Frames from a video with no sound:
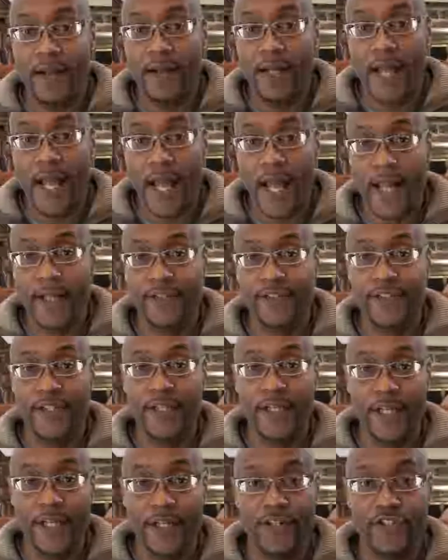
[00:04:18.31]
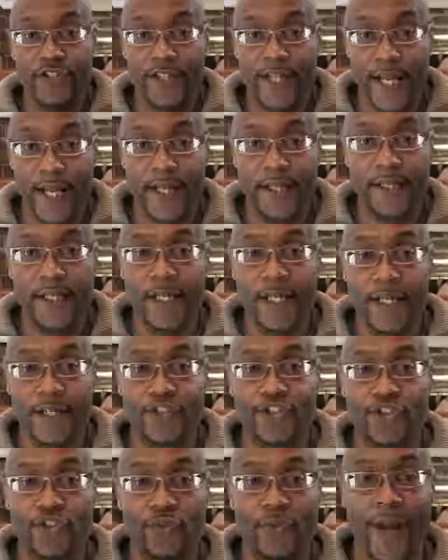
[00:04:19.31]
constant daily
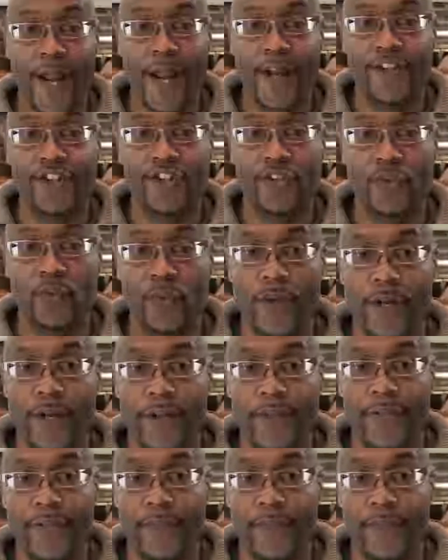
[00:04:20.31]
interaction with,